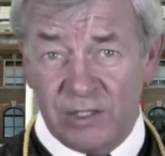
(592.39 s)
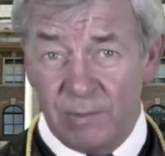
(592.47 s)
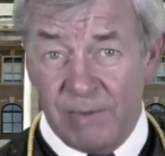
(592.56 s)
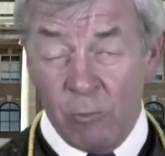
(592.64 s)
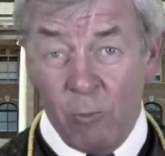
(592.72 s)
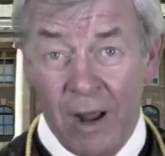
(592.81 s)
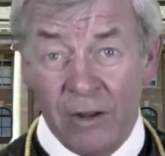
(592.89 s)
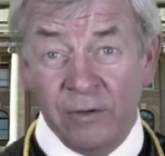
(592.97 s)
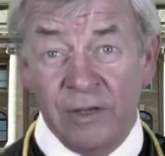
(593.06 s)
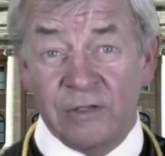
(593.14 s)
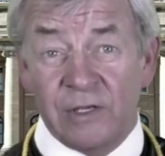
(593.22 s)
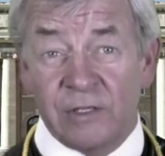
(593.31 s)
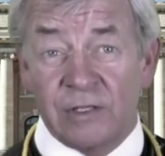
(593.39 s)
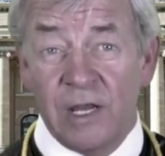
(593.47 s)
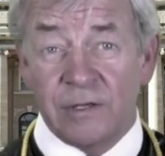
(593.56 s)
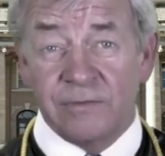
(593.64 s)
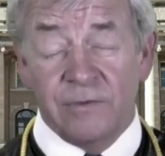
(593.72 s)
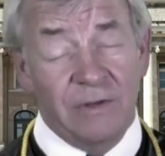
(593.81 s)
to be wildly
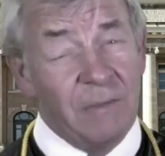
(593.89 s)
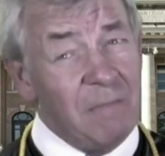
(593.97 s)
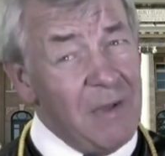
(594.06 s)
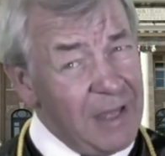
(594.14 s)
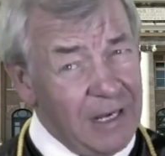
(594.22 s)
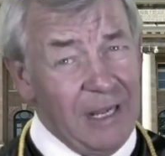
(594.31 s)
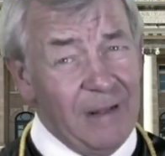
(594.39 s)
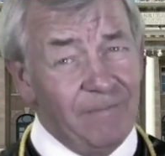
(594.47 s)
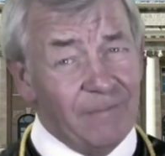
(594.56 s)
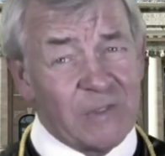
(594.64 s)
successful, and many,